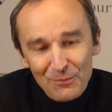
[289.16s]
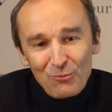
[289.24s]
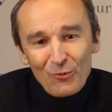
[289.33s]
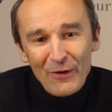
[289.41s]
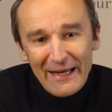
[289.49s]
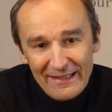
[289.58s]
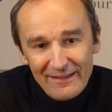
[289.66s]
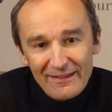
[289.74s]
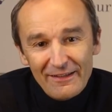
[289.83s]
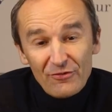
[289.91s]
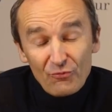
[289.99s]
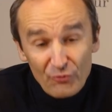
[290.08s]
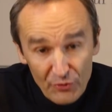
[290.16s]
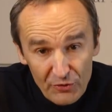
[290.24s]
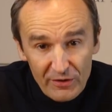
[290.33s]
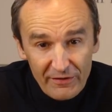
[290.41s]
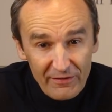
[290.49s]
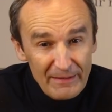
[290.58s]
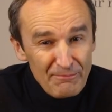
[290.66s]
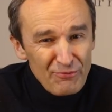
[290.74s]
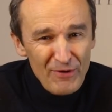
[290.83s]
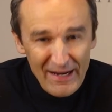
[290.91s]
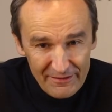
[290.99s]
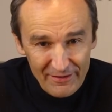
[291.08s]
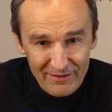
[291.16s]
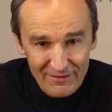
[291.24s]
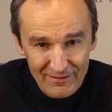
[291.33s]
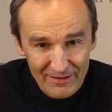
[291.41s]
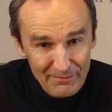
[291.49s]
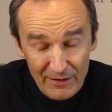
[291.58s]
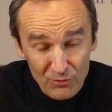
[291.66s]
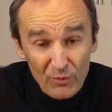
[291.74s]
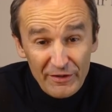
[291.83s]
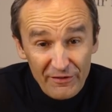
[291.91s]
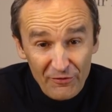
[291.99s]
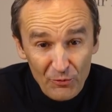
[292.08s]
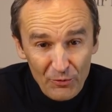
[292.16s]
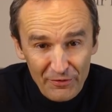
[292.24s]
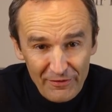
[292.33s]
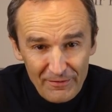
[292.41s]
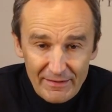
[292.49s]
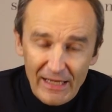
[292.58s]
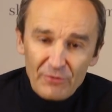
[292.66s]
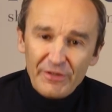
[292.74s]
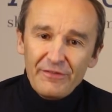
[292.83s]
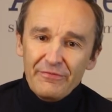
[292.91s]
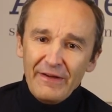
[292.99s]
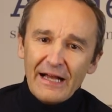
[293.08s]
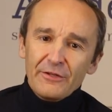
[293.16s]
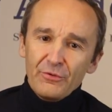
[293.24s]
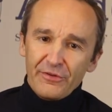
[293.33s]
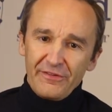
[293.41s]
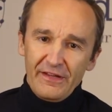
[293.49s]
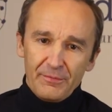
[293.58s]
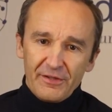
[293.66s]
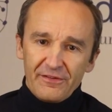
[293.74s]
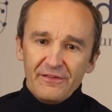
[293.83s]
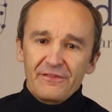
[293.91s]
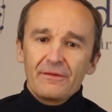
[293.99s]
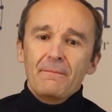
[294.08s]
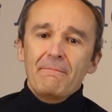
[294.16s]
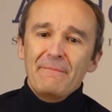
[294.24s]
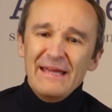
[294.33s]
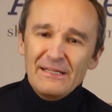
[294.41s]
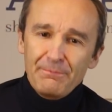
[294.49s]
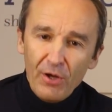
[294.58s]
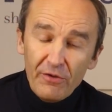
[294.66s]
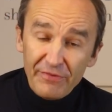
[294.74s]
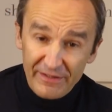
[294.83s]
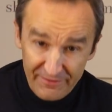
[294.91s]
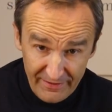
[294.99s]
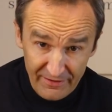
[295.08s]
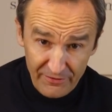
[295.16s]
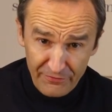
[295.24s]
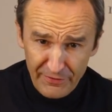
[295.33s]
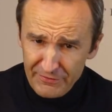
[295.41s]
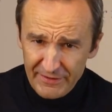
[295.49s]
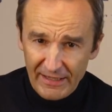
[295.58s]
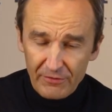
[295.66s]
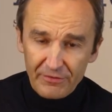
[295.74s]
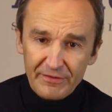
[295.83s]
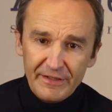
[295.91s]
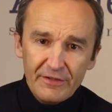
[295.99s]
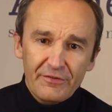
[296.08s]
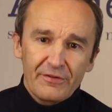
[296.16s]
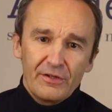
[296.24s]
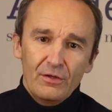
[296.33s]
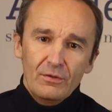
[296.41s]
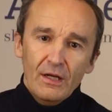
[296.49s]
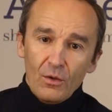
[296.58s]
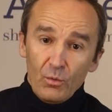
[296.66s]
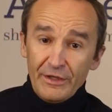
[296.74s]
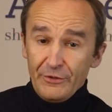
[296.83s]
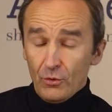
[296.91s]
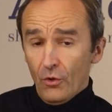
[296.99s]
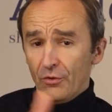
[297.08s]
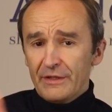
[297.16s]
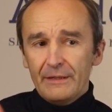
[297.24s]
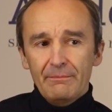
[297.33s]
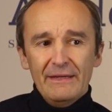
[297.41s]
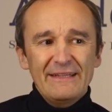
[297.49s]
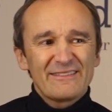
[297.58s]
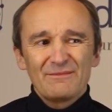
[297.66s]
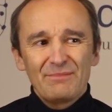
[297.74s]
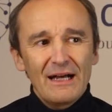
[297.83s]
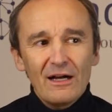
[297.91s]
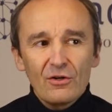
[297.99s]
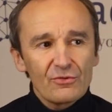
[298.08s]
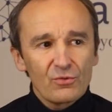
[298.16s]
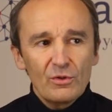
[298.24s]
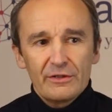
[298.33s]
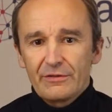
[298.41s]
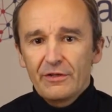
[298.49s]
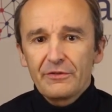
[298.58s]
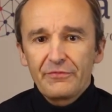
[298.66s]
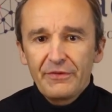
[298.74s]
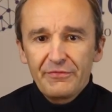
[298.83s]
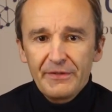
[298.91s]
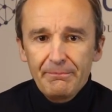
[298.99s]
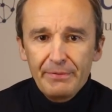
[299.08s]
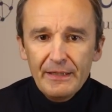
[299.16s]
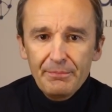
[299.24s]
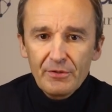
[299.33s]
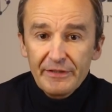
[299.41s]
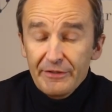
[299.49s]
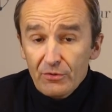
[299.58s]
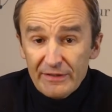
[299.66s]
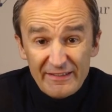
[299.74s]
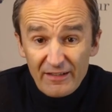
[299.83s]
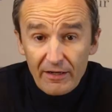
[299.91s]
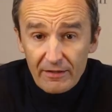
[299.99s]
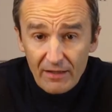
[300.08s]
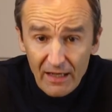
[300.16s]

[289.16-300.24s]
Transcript: Your brain is ruthlessly practical about what it stores. Now, this value assessment system made perfect sense 50,000 years ago, when you only met about, 150 people in your entire